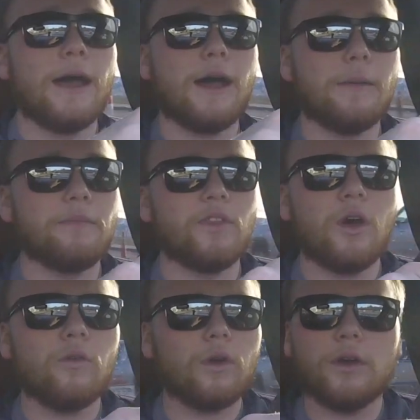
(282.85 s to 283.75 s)

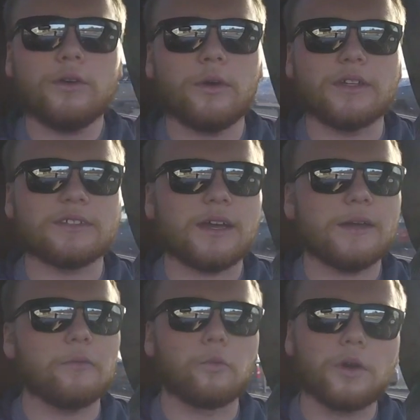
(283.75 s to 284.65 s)
No road noise.
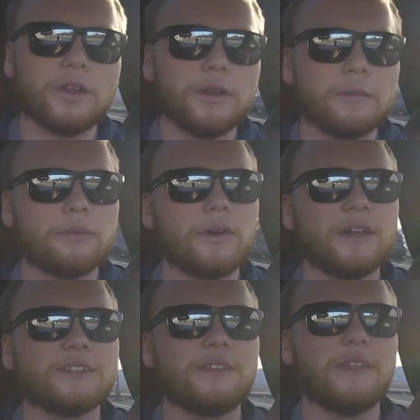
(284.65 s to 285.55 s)
I'm really
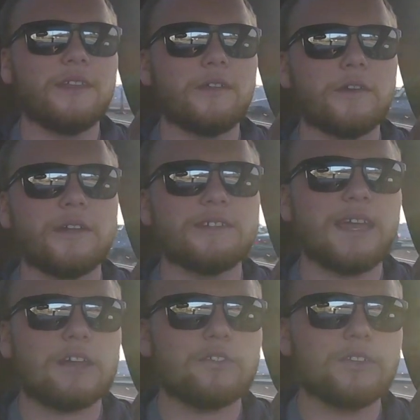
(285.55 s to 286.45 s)
impressed that there is
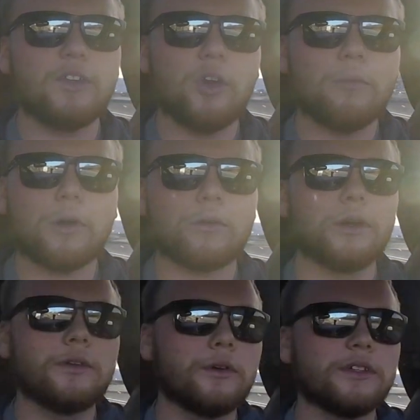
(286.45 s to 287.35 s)
actually no more
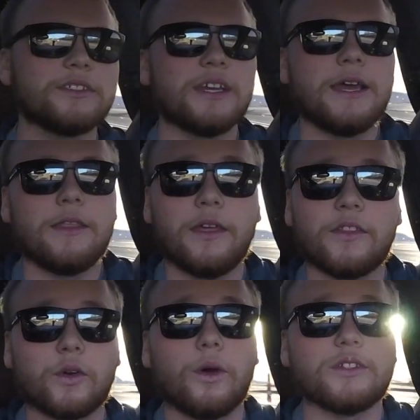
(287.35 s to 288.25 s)
road noise than
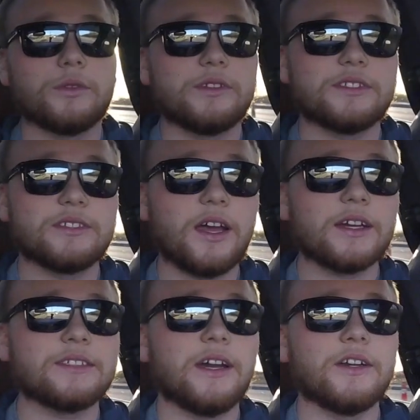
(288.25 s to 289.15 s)
there was with the
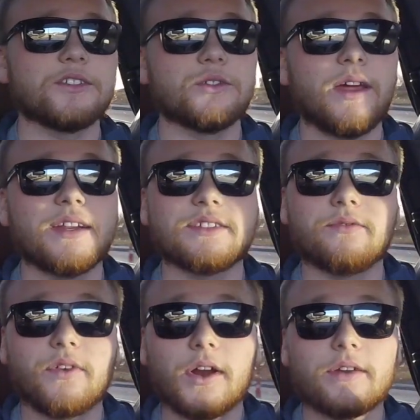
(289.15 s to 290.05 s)
stock tires. So that is a
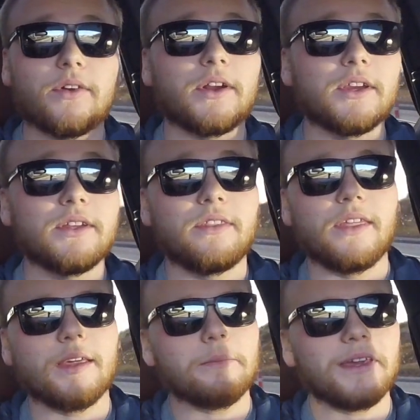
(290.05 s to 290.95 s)
very good
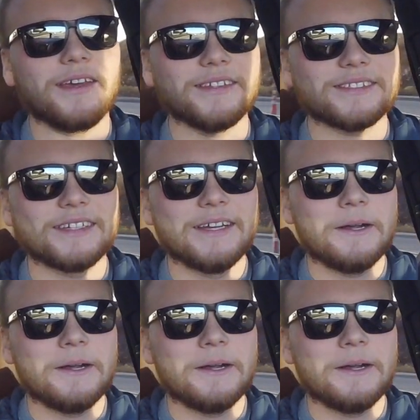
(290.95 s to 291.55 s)
thing, because